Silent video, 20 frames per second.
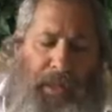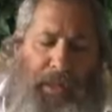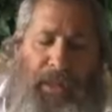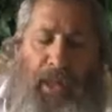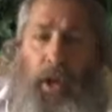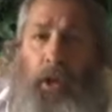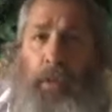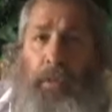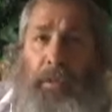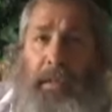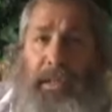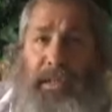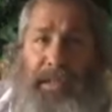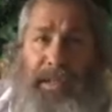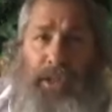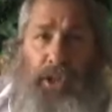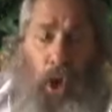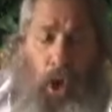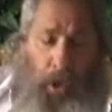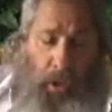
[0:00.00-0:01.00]
and terribly
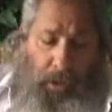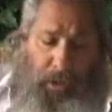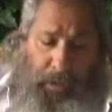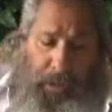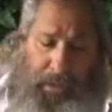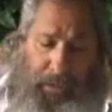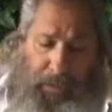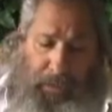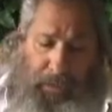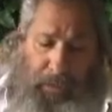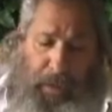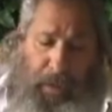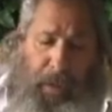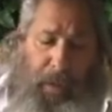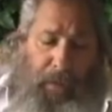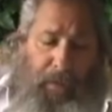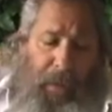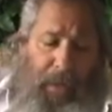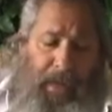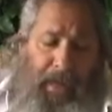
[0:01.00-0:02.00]
disheartening
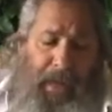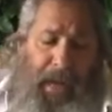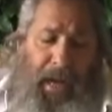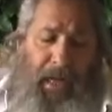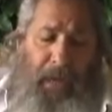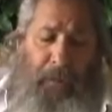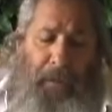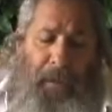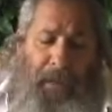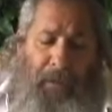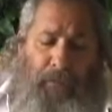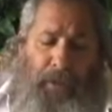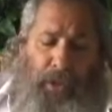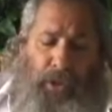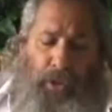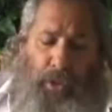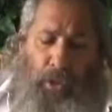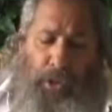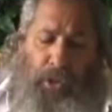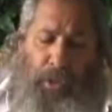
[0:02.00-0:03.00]
that an enemy of the
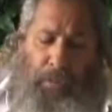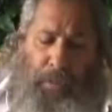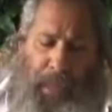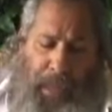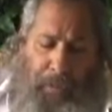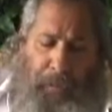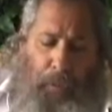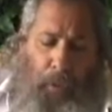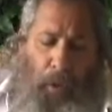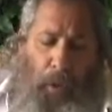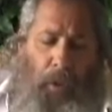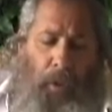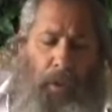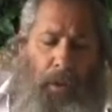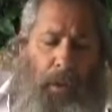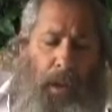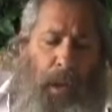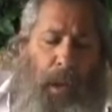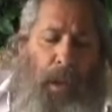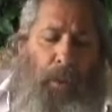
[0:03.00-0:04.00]
Jewish people,
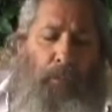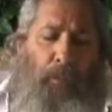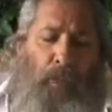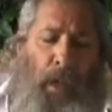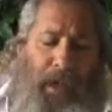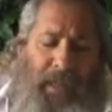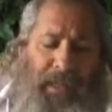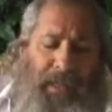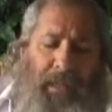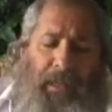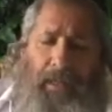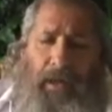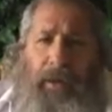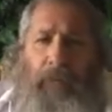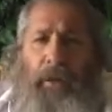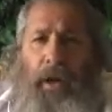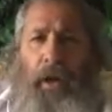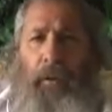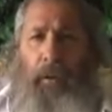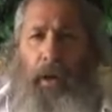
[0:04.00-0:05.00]
President
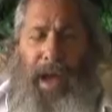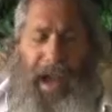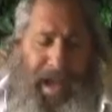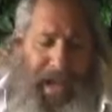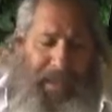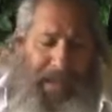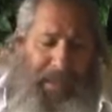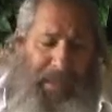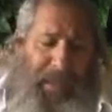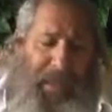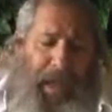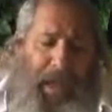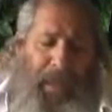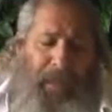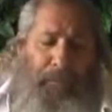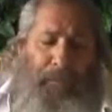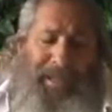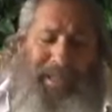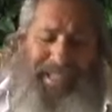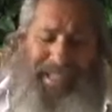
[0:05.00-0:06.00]
of Iran,
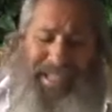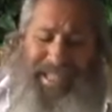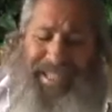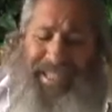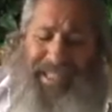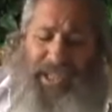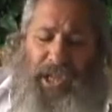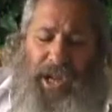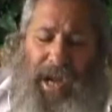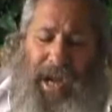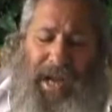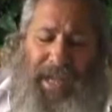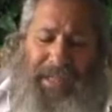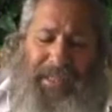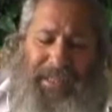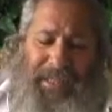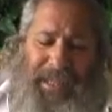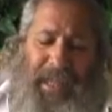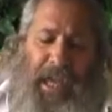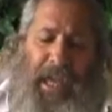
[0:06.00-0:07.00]

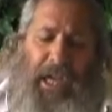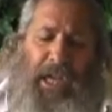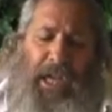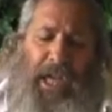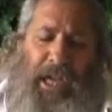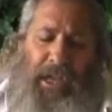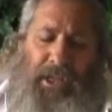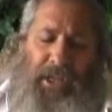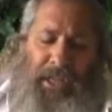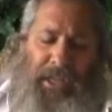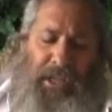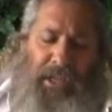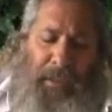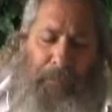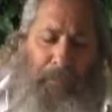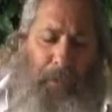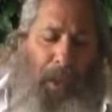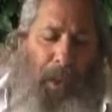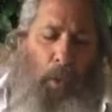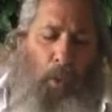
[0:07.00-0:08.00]
Ahmadinejad, can just
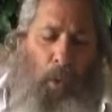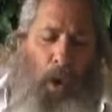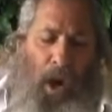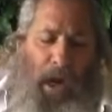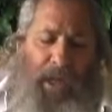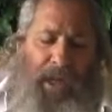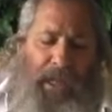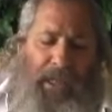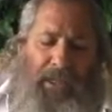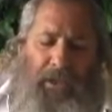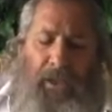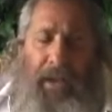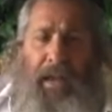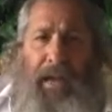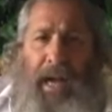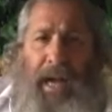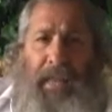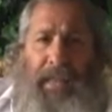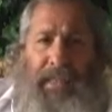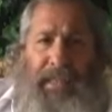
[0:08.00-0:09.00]
simply walk into the
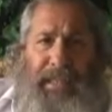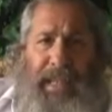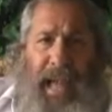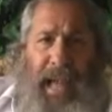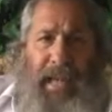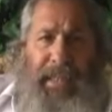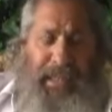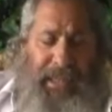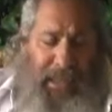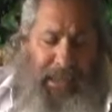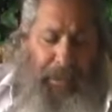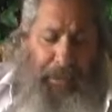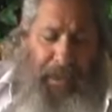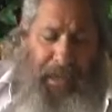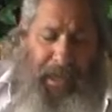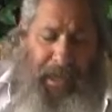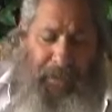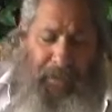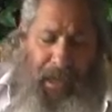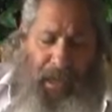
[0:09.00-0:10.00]
United States and
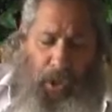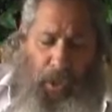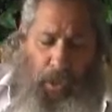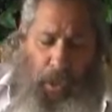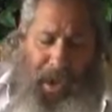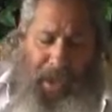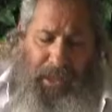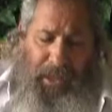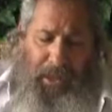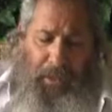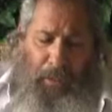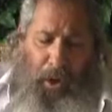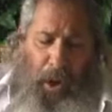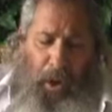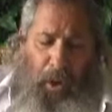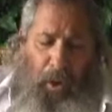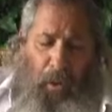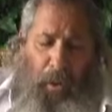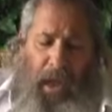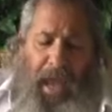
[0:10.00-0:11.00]
speak in the UN
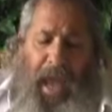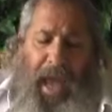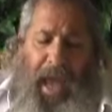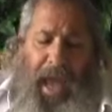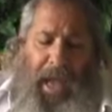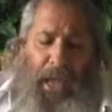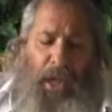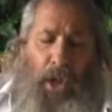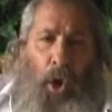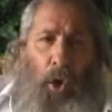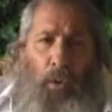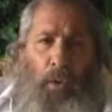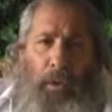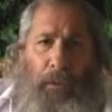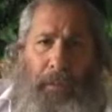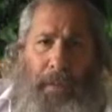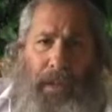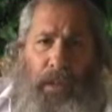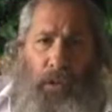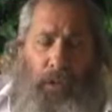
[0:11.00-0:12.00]
tomorrow, and no
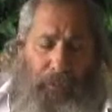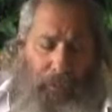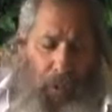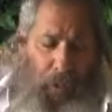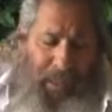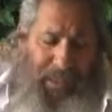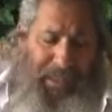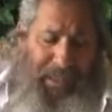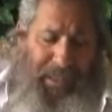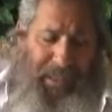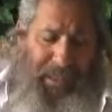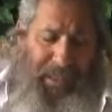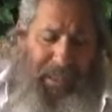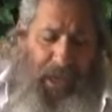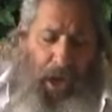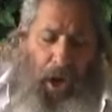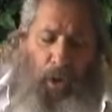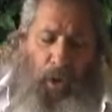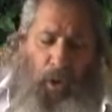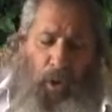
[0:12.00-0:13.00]
rabbinical
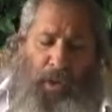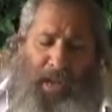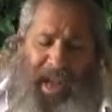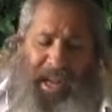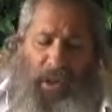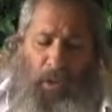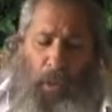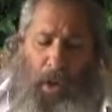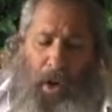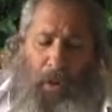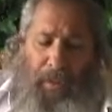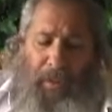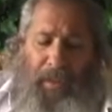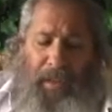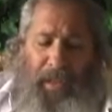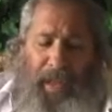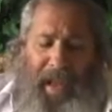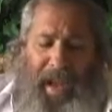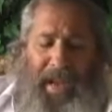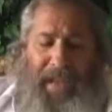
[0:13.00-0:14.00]
voices are heard anywhere in
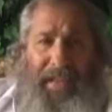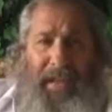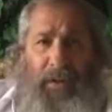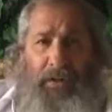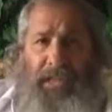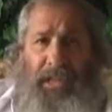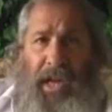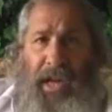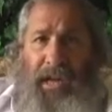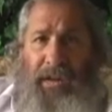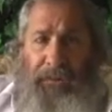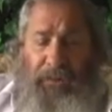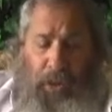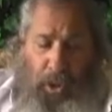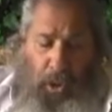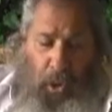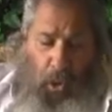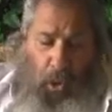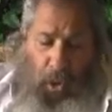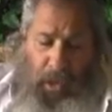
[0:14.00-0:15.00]
their land outside of
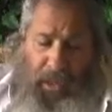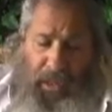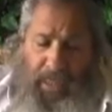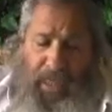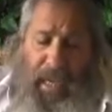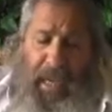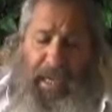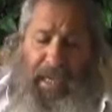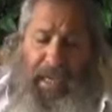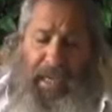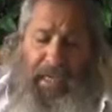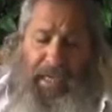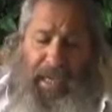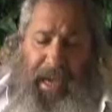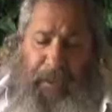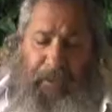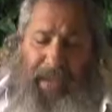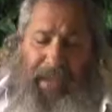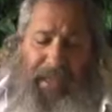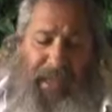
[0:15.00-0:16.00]
New York
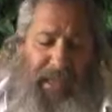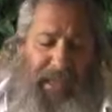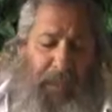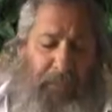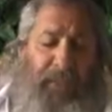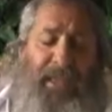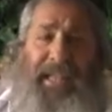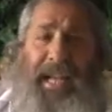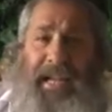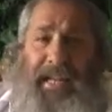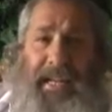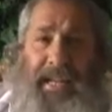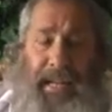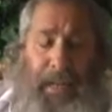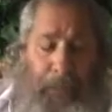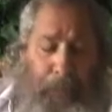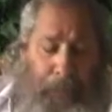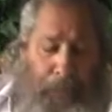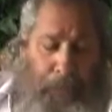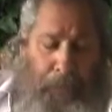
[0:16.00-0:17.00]
condemning this
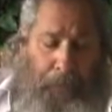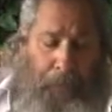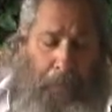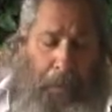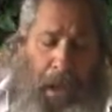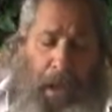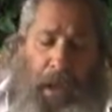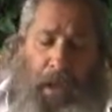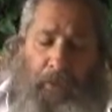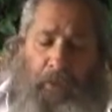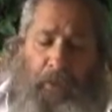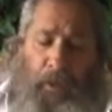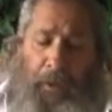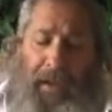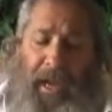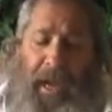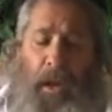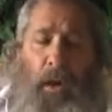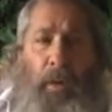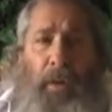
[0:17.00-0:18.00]
obscenity. From
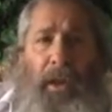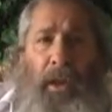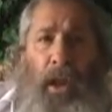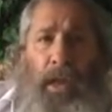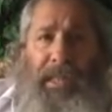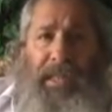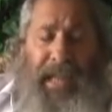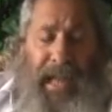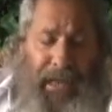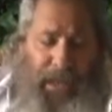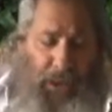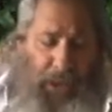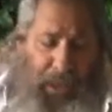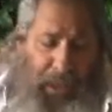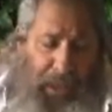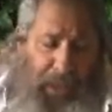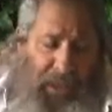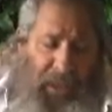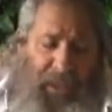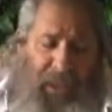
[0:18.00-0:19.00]
here in Los
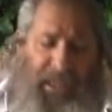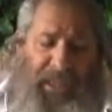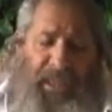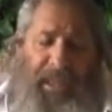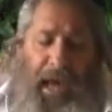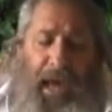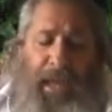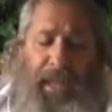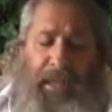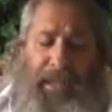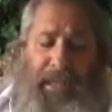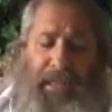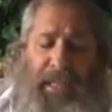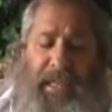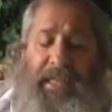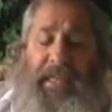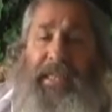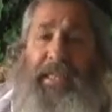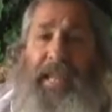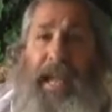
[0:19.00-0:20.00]
Angeles, the silence
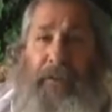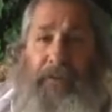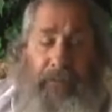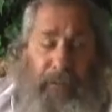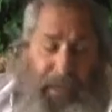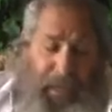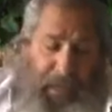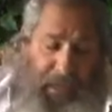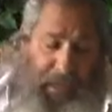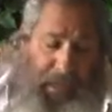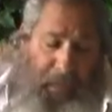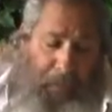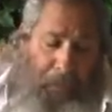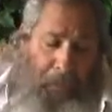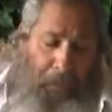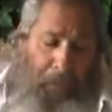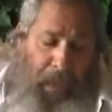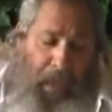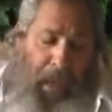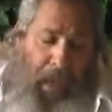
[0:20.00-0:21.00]
is deafening.
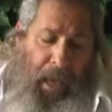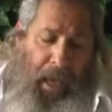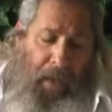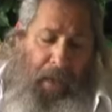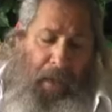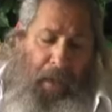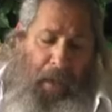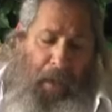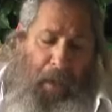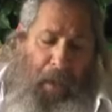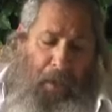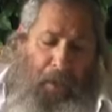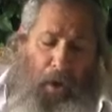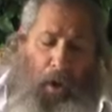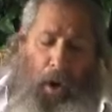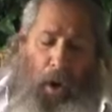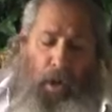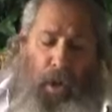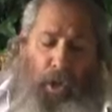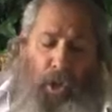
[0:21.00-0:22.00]
There
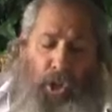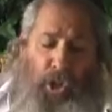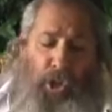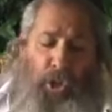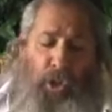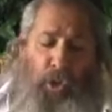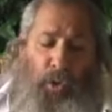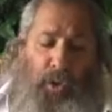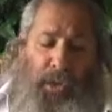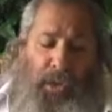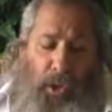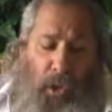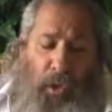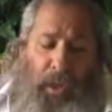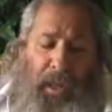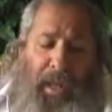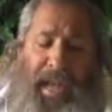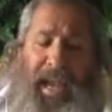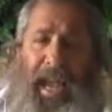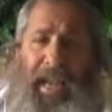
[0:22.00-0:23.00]
are good Jews,
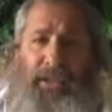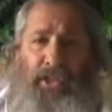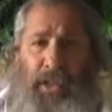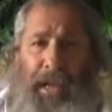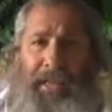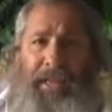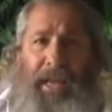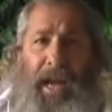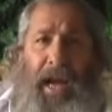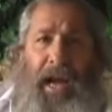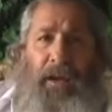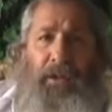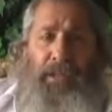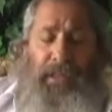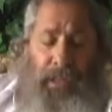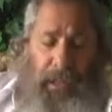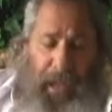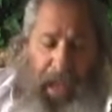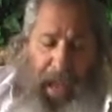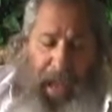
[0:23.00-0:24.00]
certainly, and Gentiles
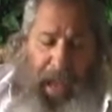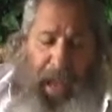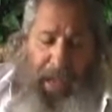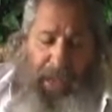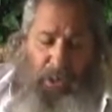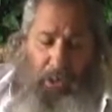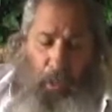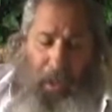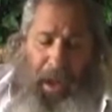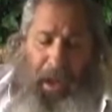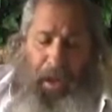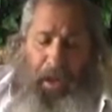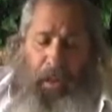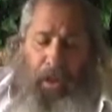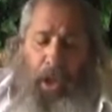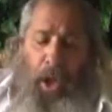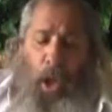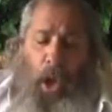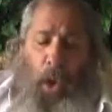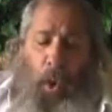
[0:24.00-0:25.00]
as
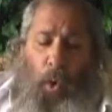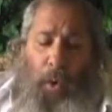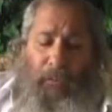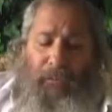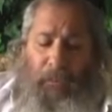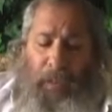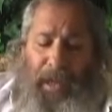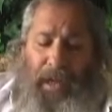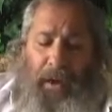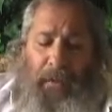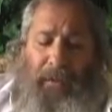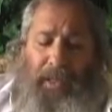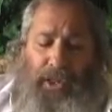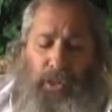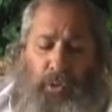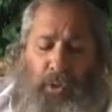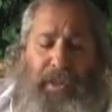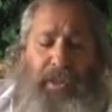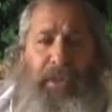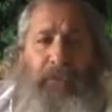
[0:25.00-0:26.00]
well, who have been on the
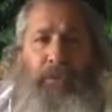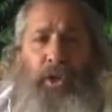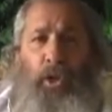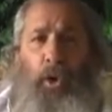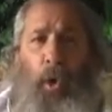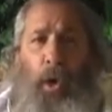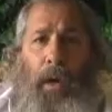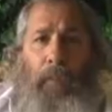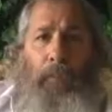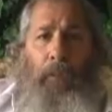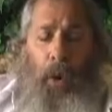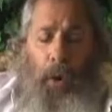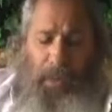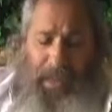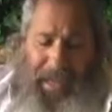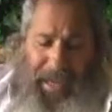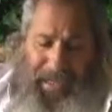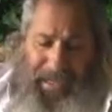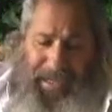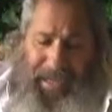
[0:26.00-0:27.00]
streets of New York
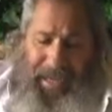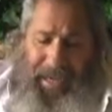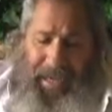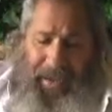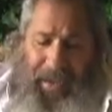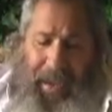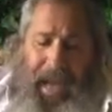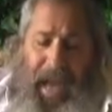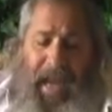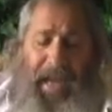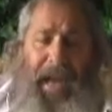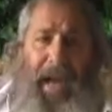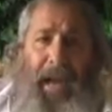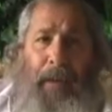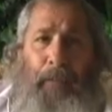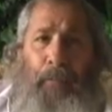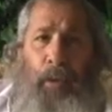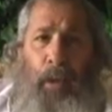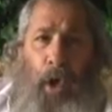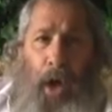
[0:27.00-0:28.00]
protesting, and I
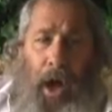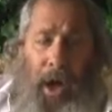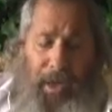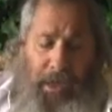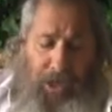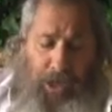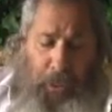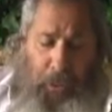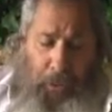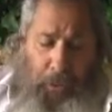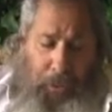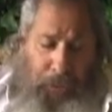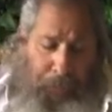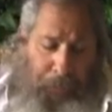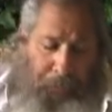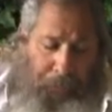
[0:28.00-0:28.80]
applaud you.